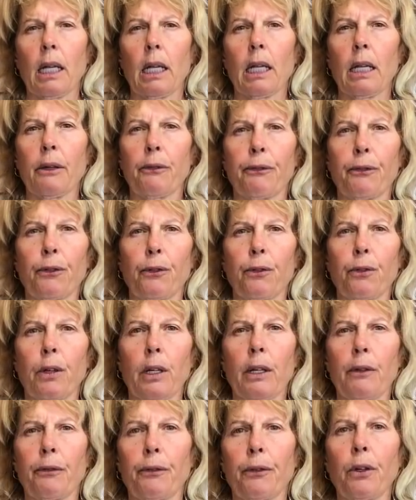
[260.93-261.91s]

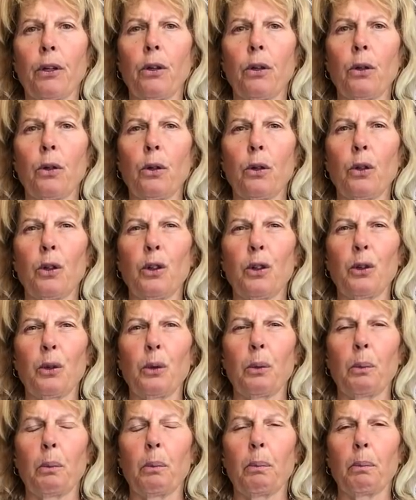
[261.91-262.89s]
if
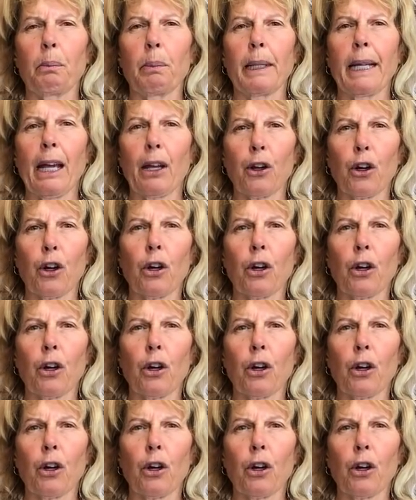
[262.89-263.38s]
you get